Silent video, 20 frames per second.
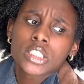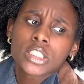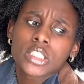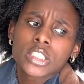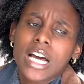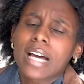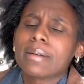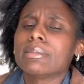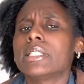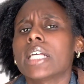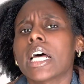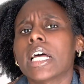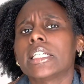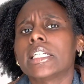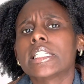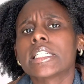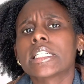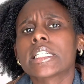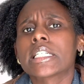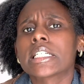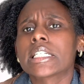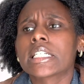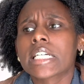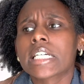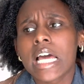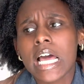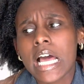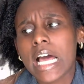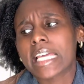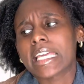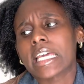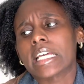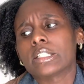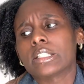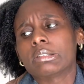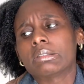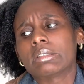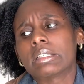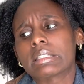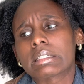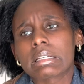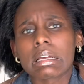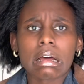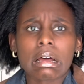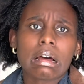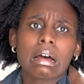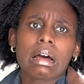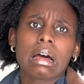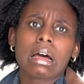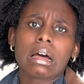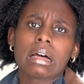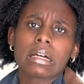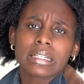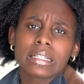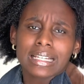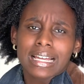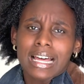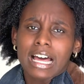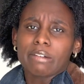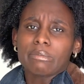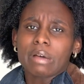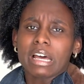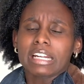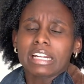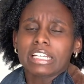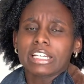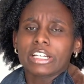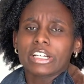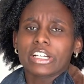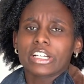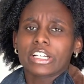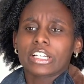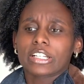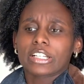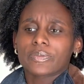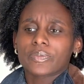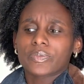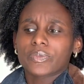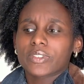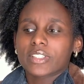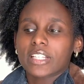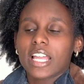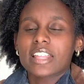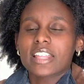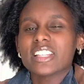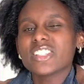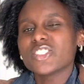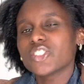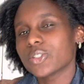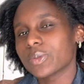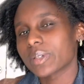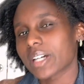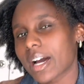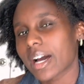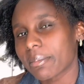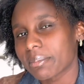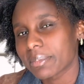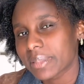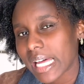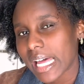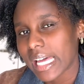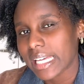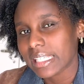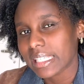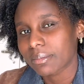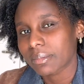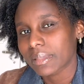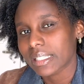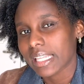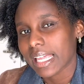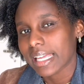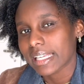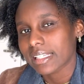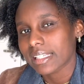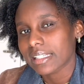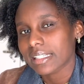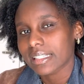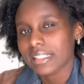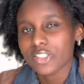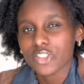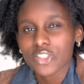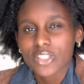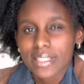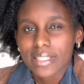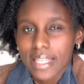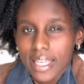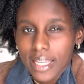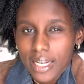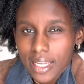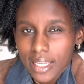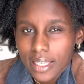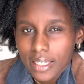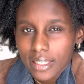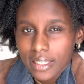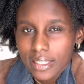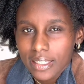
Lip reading: I'm done. I can't do this. I'm out of here. And then she would come back and be like, just kidding.